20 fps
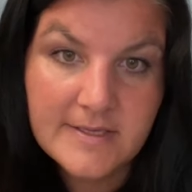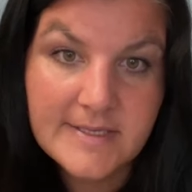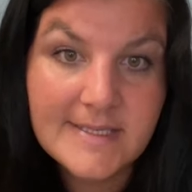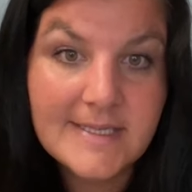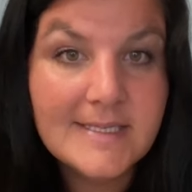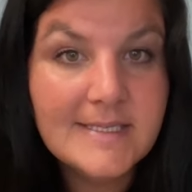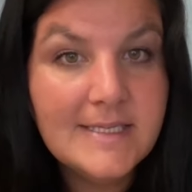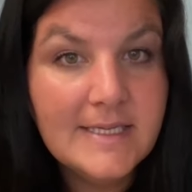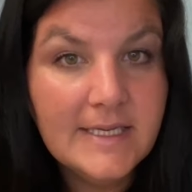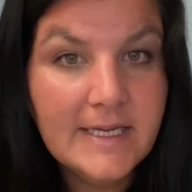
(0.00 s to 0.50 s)

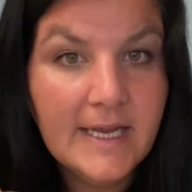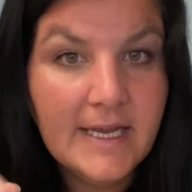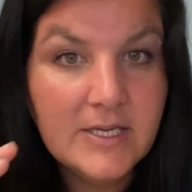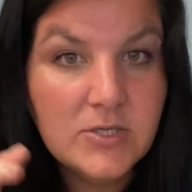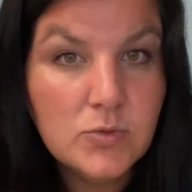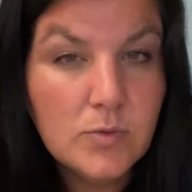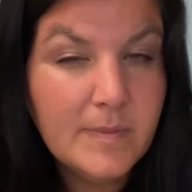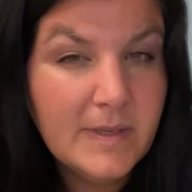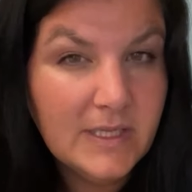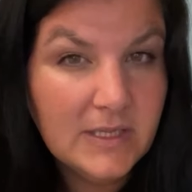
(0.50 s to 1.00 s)
16
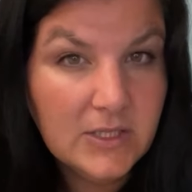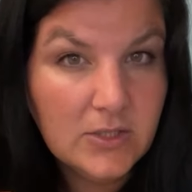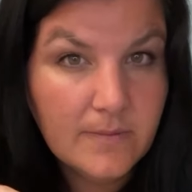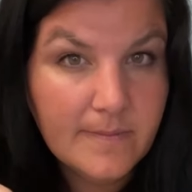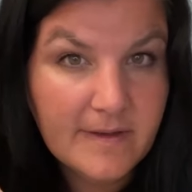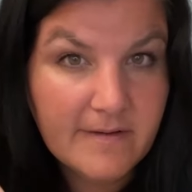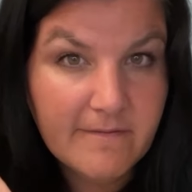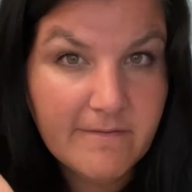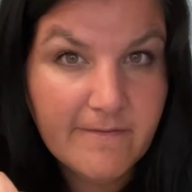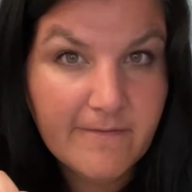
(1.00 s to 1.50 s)
gauge would be a little
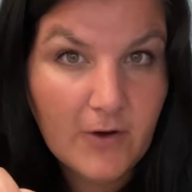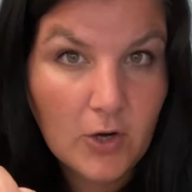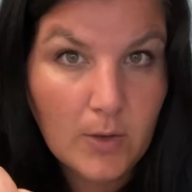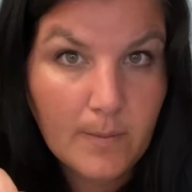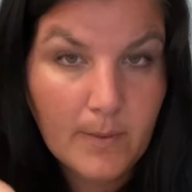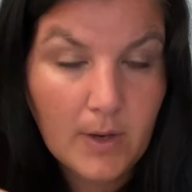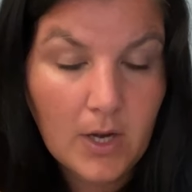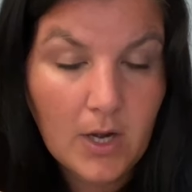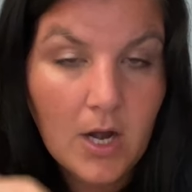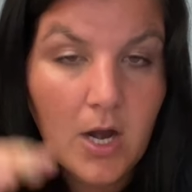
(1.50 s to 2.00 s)
bit
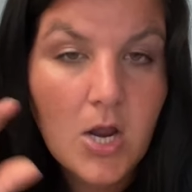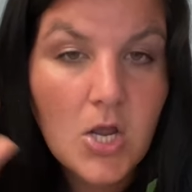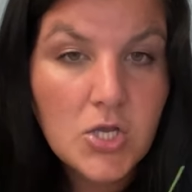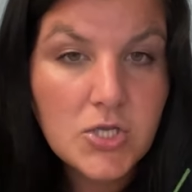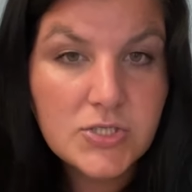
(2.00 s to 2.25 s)
firmer.